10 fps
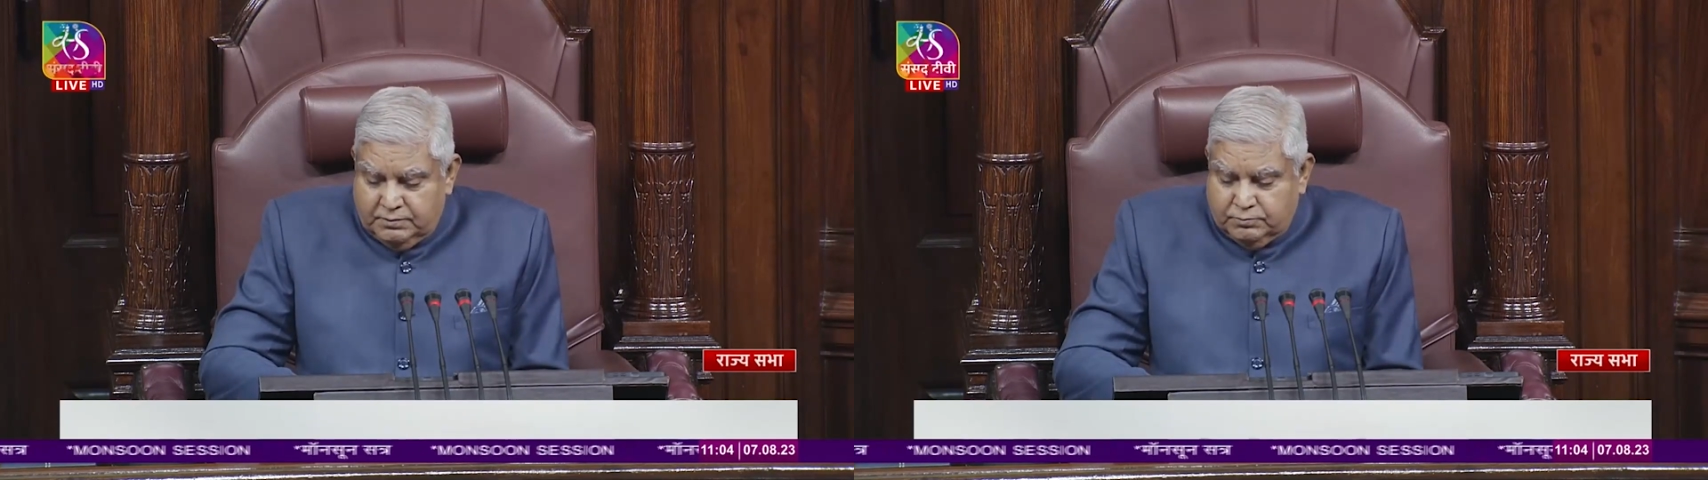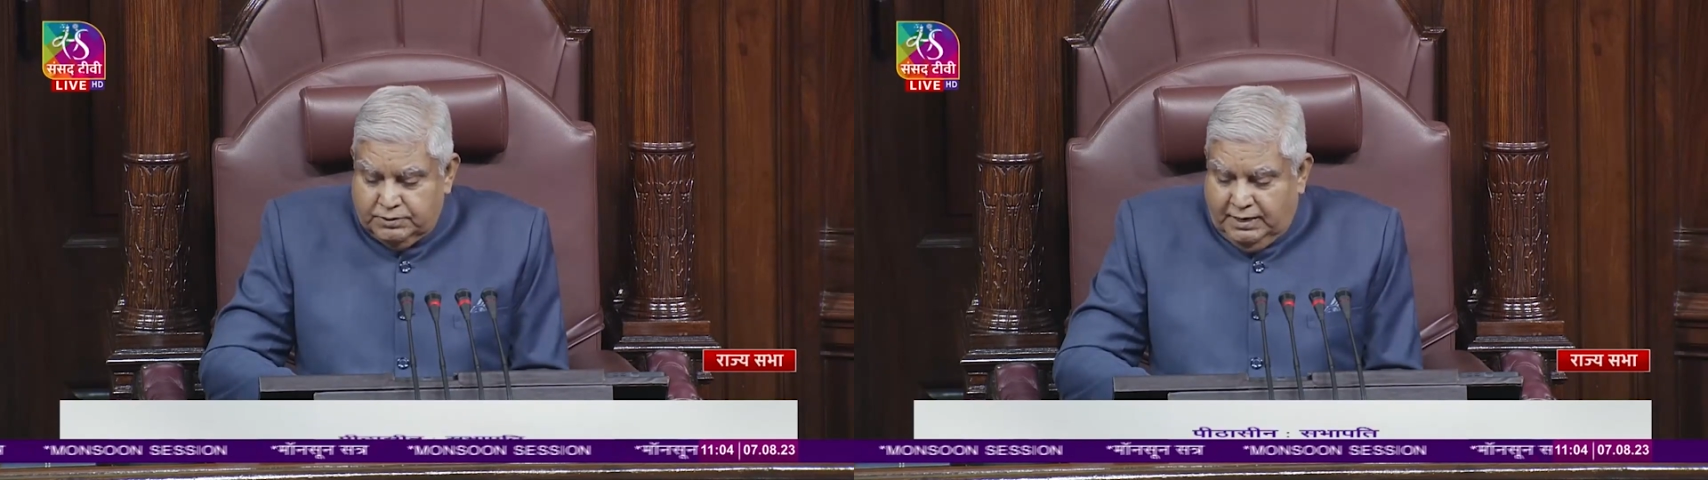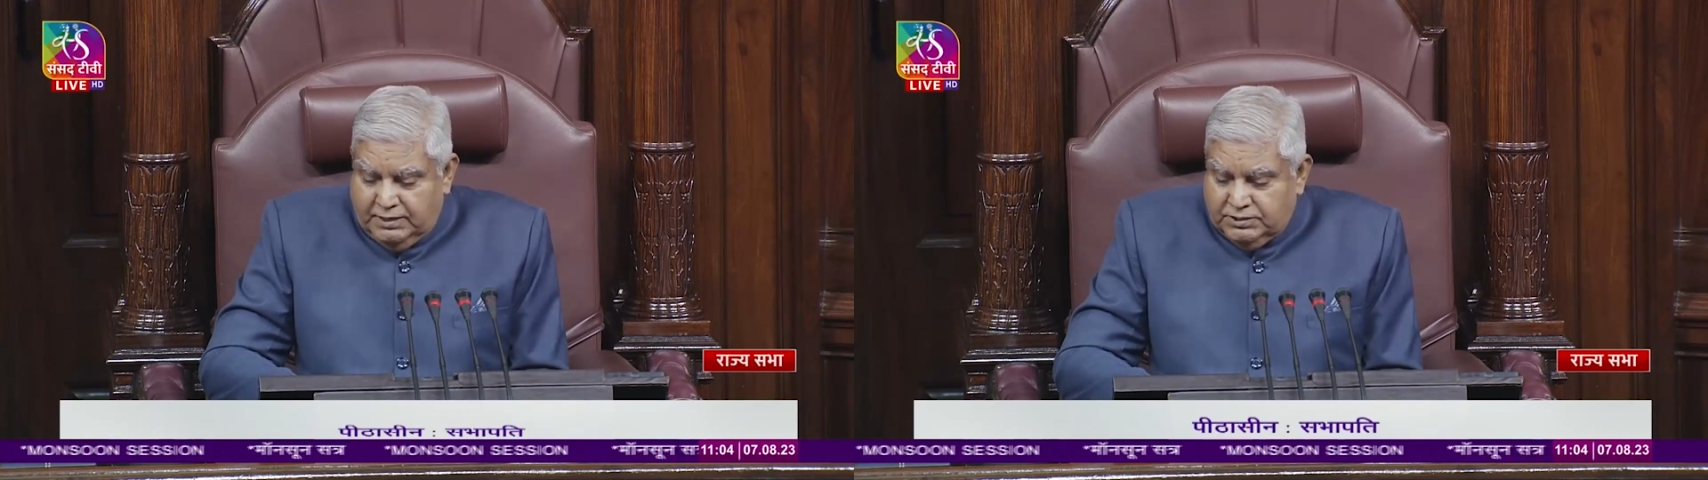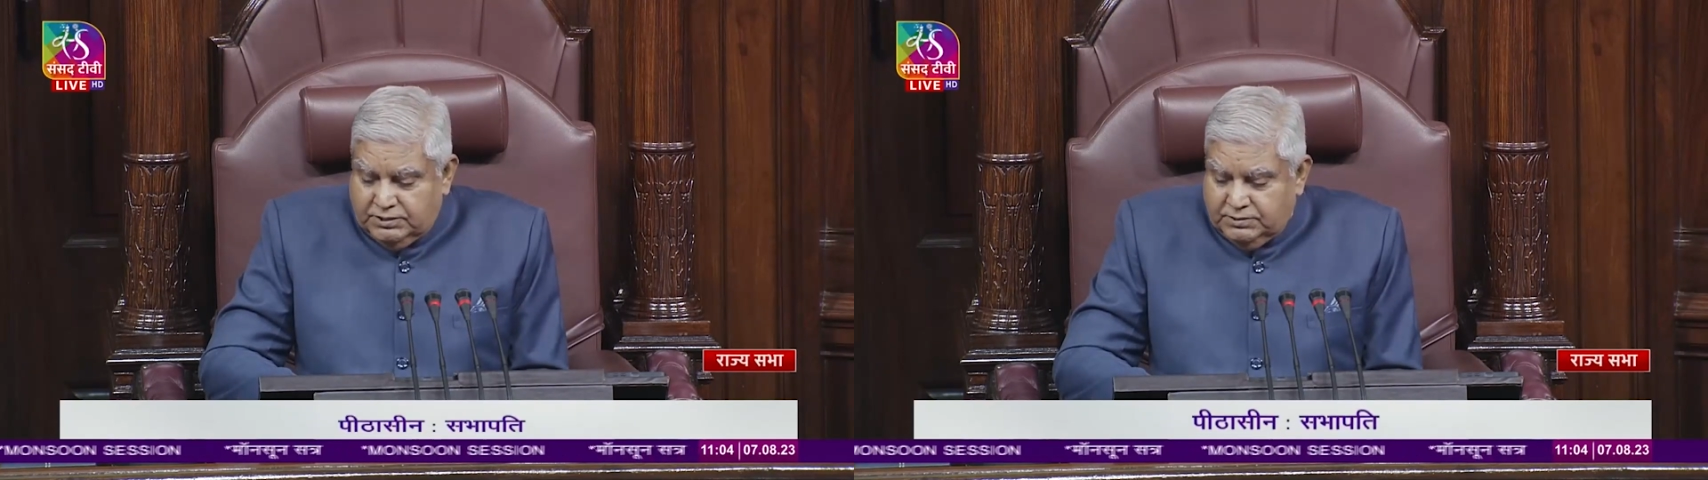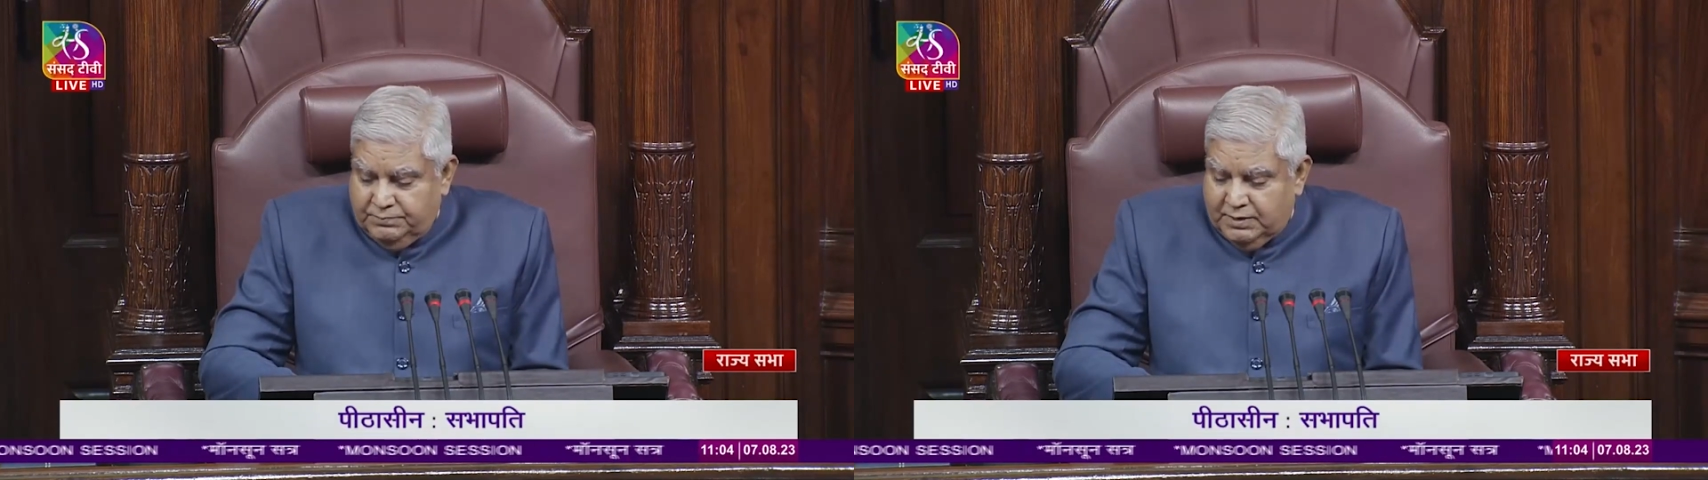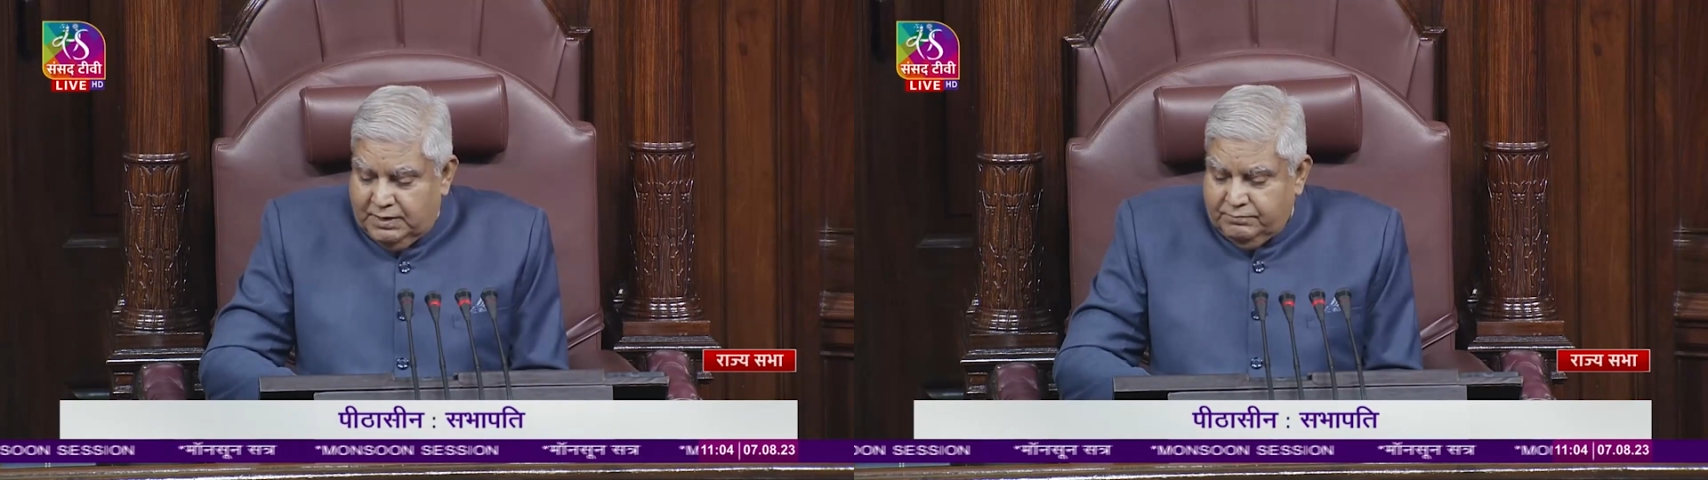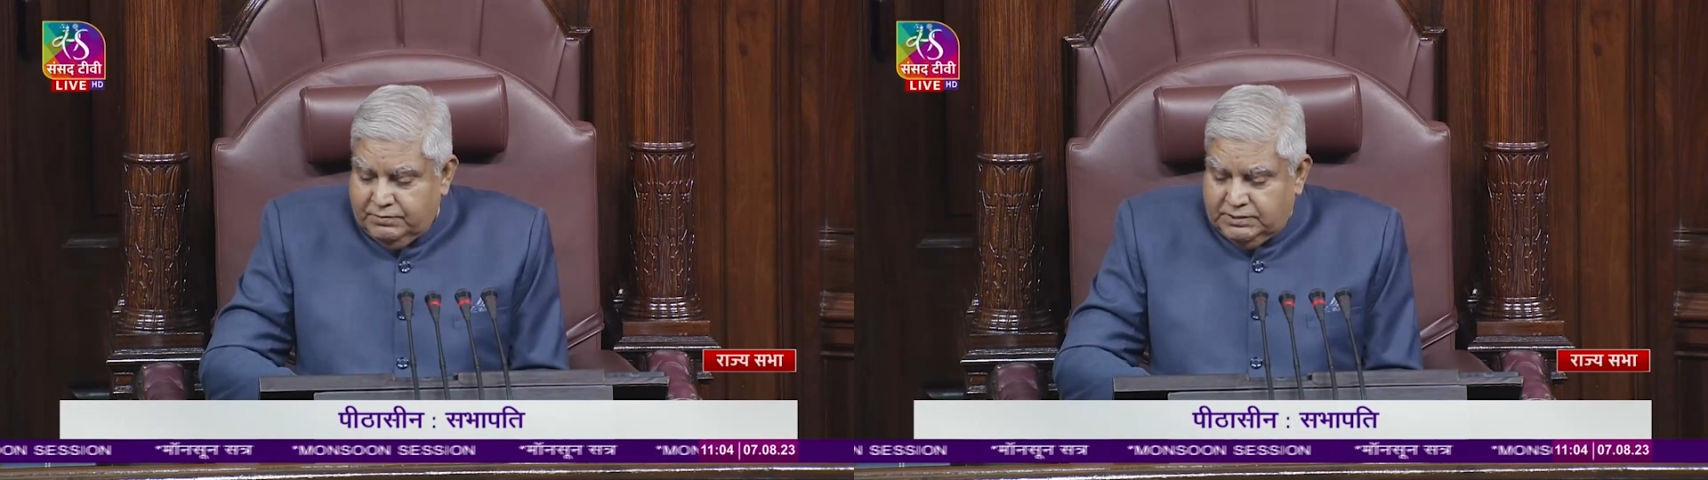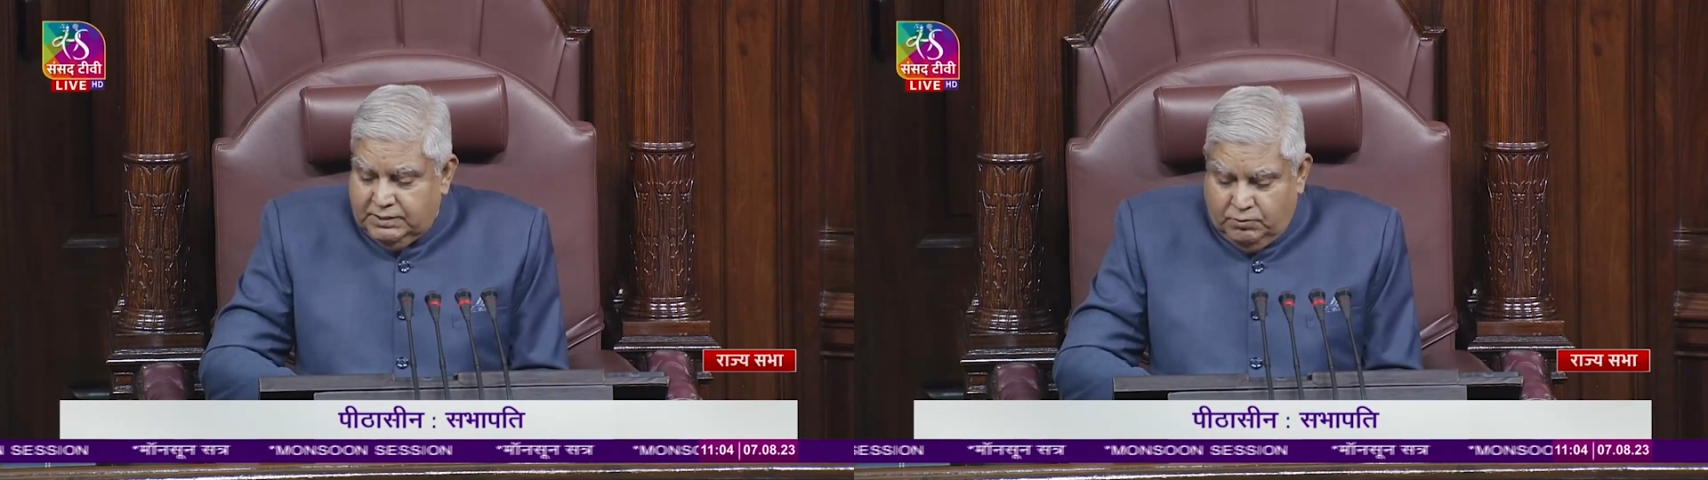to the archers and
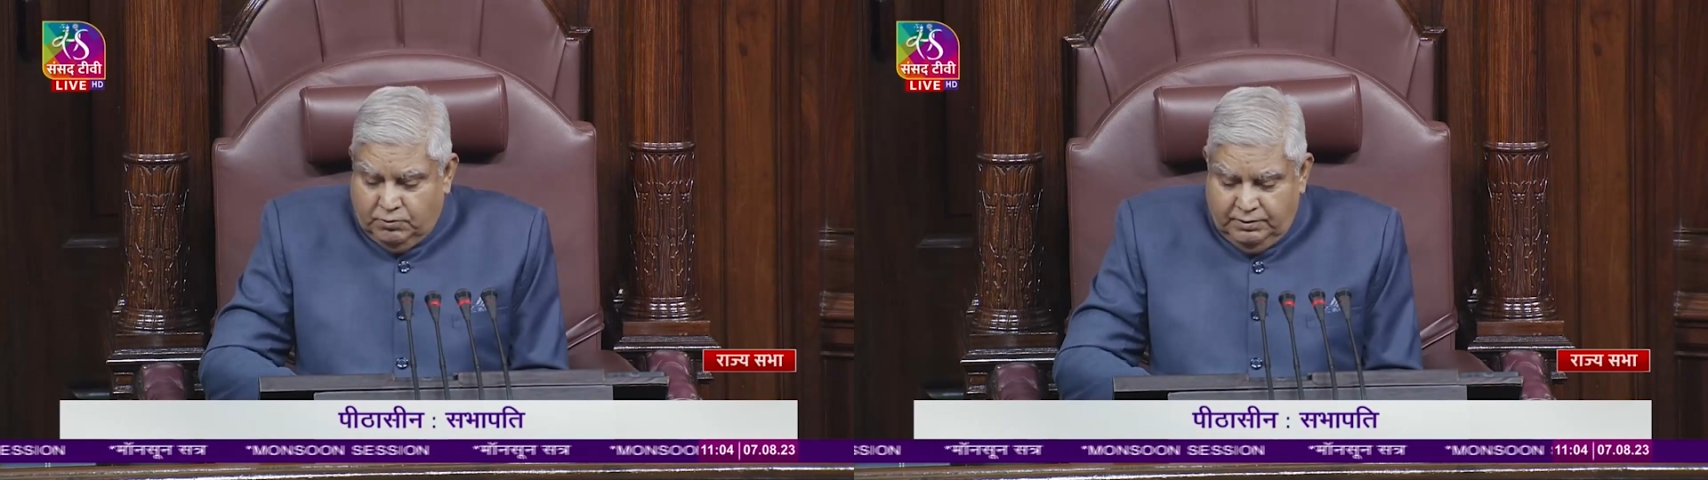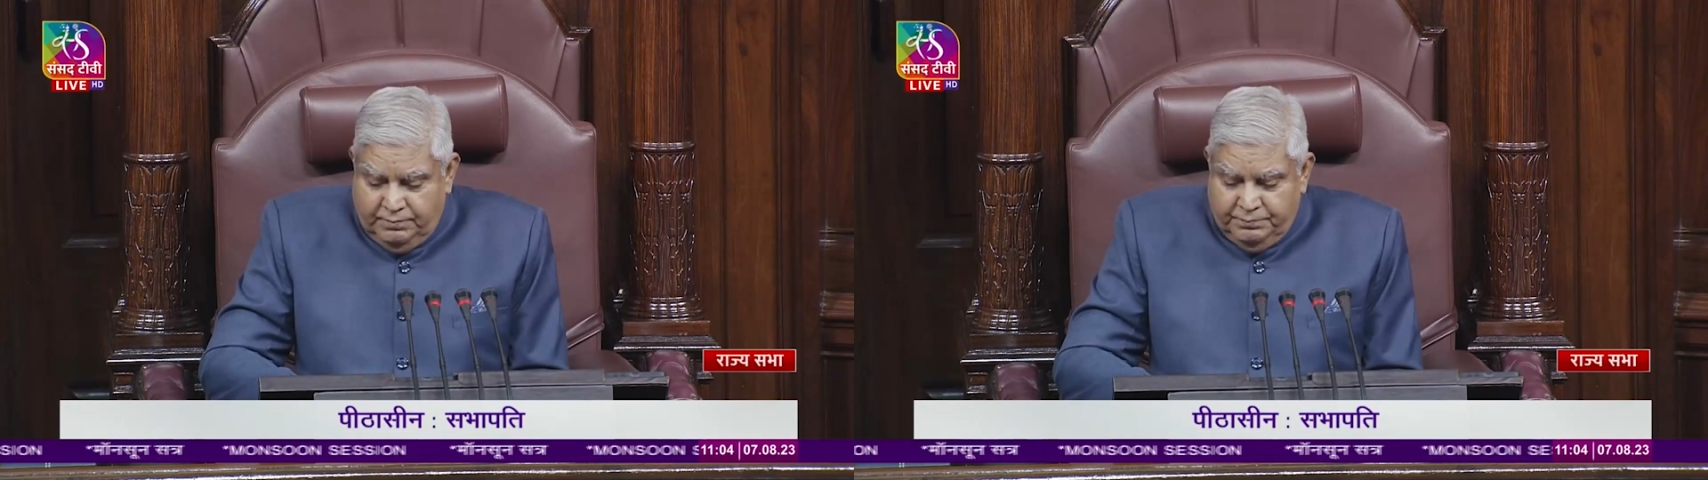wish them all